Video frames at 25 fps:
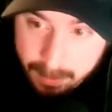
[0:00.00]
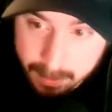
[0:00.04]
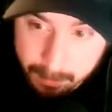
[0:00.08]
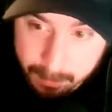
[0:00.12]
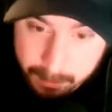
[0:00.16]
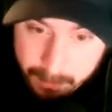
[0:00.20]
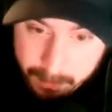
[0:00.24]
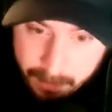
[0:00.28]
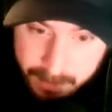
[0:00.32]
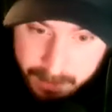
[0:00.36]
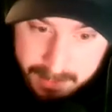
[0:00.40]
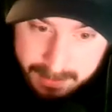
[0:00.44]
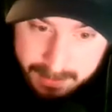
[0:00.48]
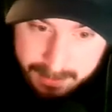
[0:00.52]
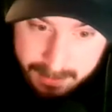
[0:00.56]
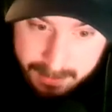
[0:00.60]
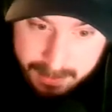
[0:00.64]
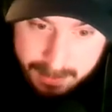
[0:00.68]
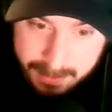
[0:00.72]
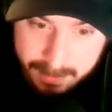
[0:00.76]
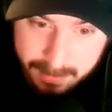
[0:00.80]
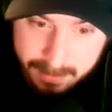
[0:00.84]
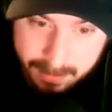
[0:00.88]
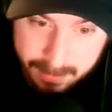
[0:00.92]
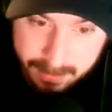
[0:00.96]

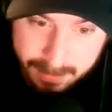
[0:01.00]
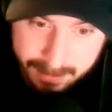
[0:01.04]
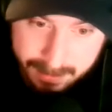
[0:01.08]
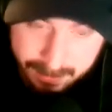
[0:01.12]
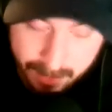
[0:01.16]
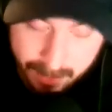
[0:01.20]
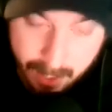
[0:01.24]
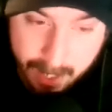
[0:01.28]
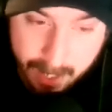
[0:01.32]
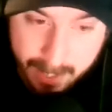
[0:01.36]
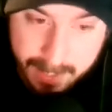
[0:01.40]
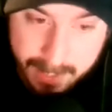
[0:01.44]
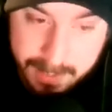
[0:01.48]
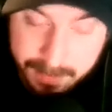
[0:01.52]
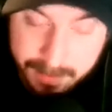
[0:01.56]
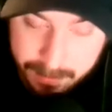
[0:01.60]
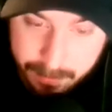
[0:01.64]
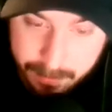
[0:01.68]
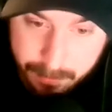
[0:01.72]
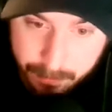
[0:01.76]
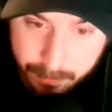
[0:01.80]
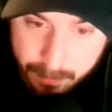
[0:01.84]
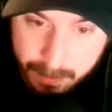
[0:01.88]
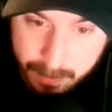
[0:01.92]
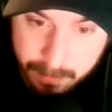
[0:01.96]
these lines
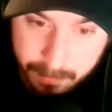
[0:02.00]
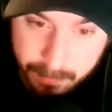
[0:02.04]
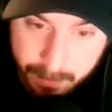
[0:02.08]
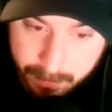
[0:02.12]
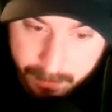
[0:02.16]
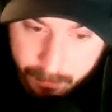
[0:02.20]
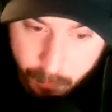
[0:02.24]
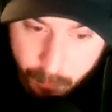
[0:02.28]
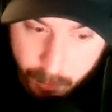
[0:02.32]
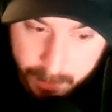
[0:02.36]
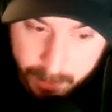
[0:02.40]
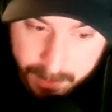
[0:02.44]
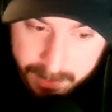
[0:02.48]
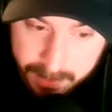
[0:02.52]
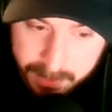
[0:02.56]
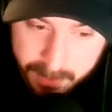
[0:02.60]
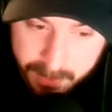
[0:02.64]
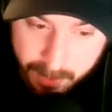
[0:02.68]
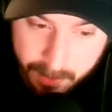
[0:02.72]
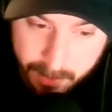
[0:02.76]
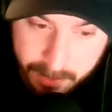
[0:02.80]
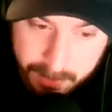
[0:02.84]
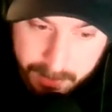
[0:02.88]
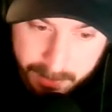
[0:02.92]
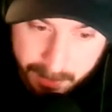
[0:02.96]
have really
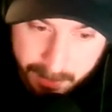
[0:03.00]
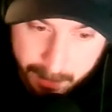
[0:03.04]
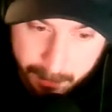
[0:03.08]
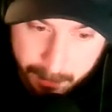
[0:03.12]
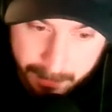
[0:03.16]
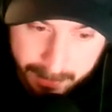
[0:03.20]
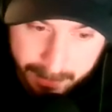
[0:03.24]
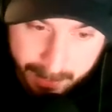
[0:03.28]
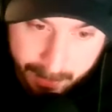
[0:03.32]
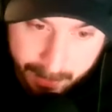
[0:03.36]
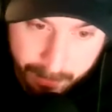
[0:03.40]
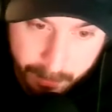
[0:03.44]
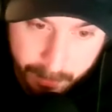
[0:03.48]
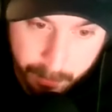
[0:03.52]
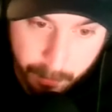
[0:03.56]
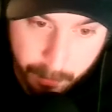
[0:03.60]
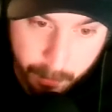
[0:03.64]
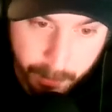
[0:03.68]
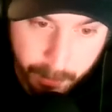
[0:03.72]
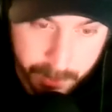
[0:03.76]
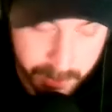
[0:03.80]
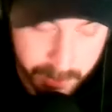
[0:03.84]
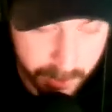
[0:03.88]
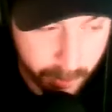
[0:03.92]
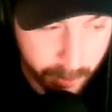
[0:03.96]
started to come together.
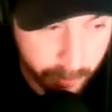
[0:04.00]
We're still